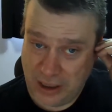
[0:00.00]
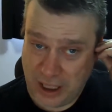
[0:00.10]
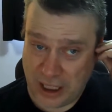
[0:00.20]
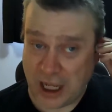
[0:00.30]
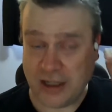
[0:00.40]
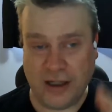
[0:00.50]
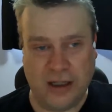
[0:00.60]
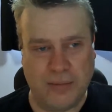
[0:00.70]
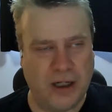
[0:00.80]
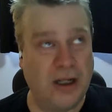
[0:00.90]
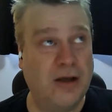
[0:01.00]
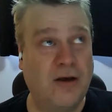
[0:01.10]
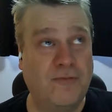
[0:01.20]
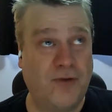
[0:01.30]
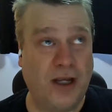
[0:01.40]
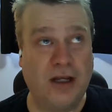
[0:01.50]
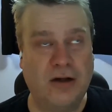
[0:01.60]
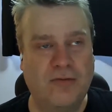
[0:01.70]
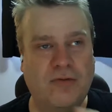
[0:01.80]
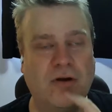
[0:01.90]
And I got to tell you, I'm not a fan
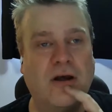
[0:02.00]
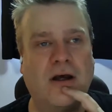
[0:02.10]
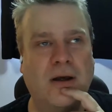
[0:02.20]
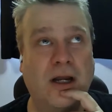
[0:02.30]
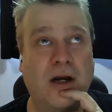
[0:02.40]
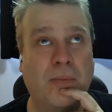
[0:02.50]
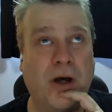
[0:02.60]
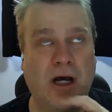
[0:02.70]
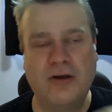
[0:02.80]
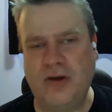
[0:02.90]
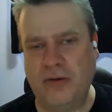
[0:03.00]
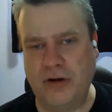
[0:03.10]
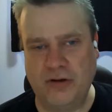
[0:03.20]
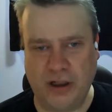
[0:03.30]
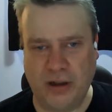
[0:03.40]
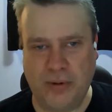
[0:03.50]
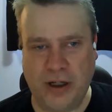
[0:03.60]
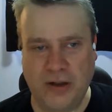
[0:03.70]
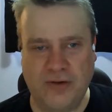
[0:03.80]
of AirPods, the original AirPods.